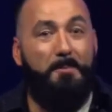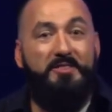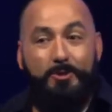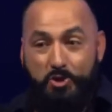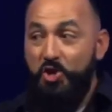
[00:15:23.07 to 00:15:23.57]
but
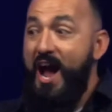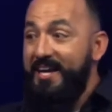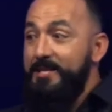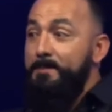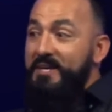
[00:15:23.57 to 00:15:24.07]
they're
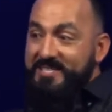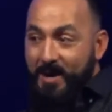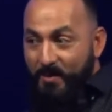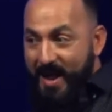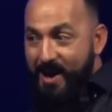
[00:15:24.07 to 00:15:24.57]
trying to be
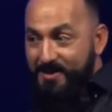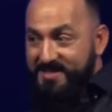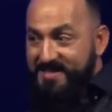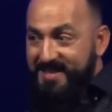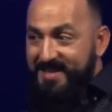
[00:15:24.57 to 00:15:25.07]
someone
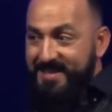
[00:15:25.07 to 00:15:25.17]
else.